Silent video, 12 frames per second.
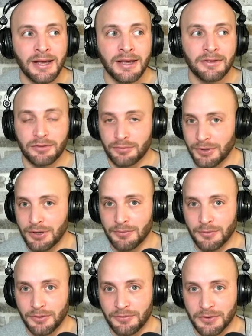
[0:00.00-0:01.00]
three or
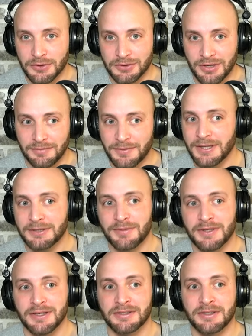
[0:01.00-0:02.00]
more first-round picks
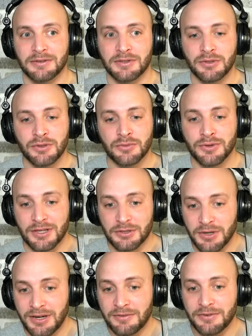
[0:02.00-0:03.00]
because, you know, two, when they
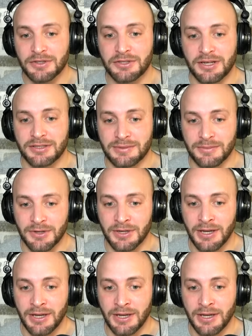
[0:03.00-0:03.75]
traded for Dejounte Murray,